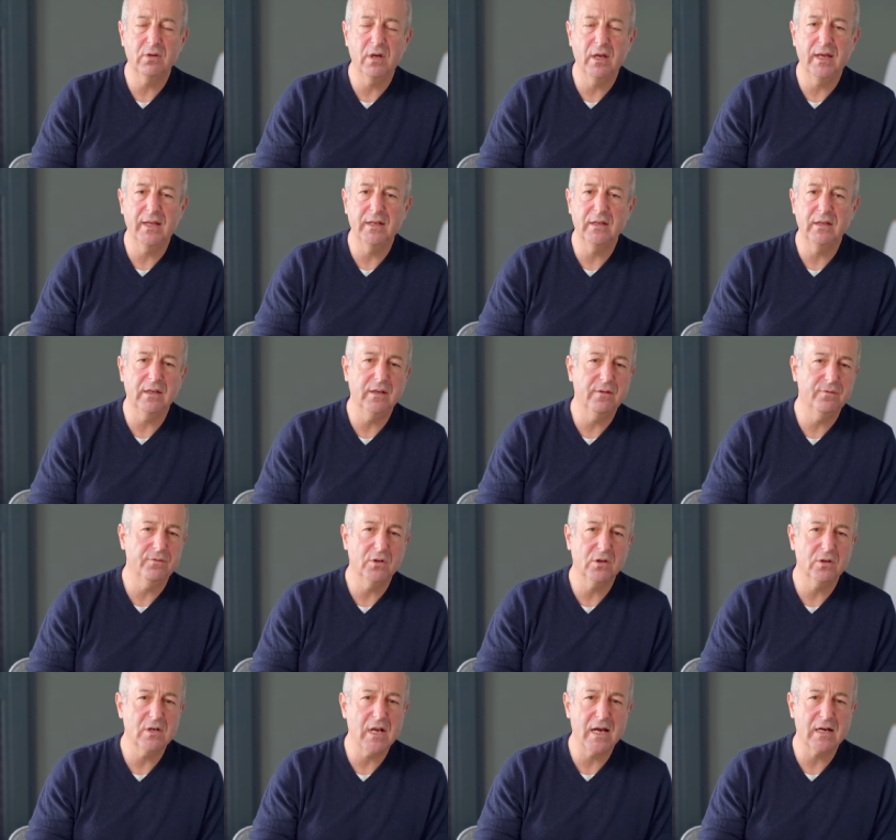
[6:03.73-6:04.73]
And if
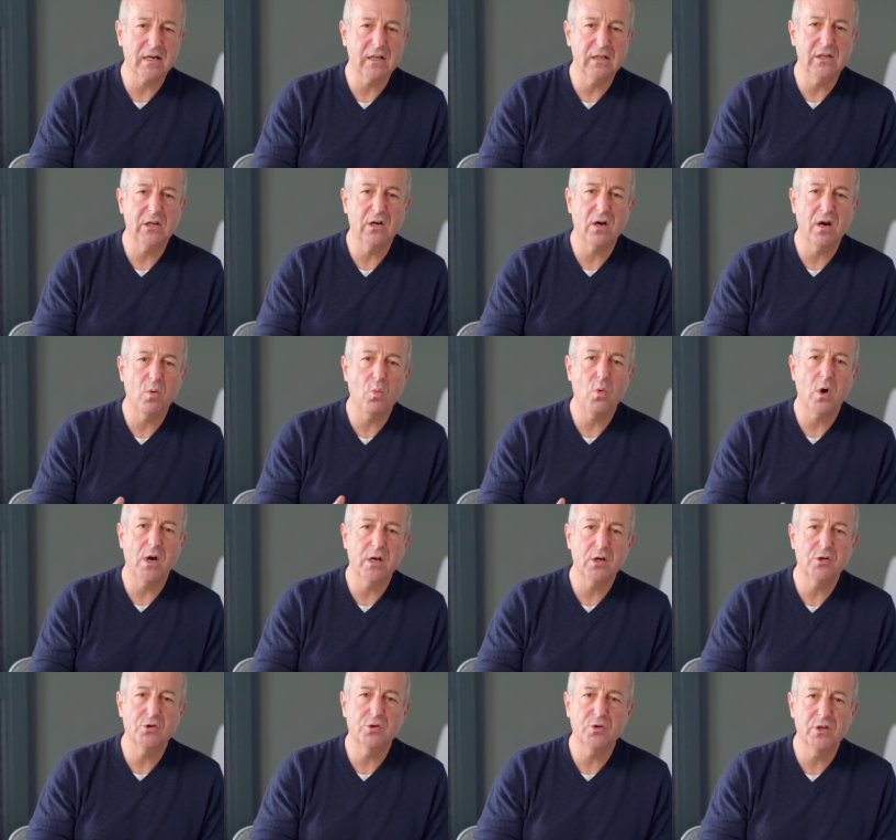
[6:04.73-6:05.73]
you're not clear on what
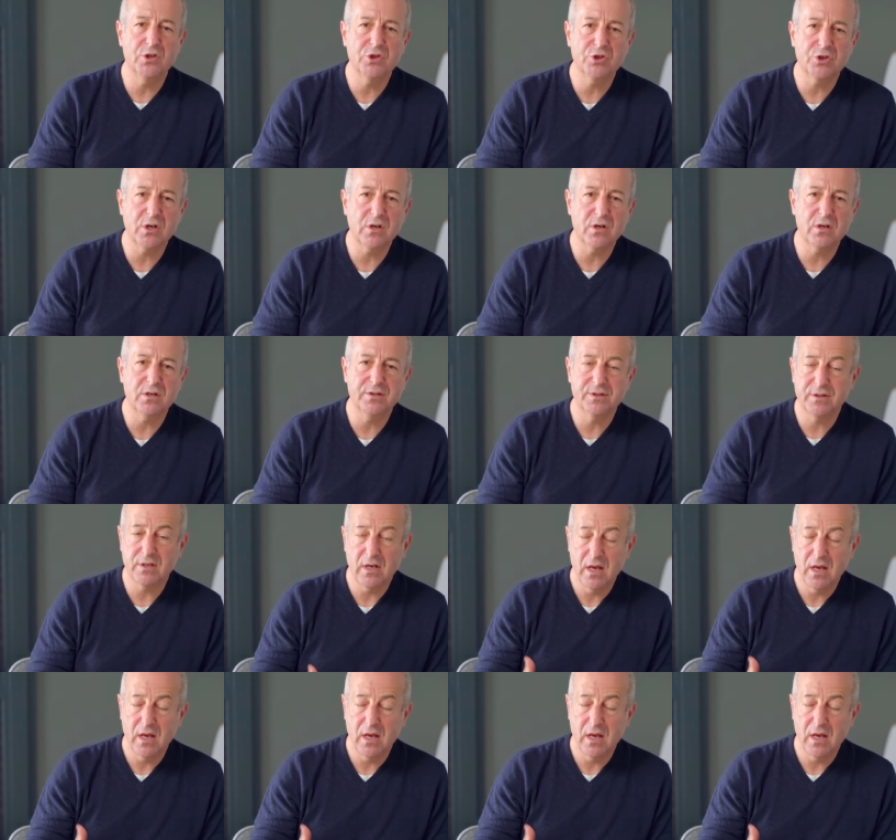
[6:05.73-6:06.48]
underinsurance,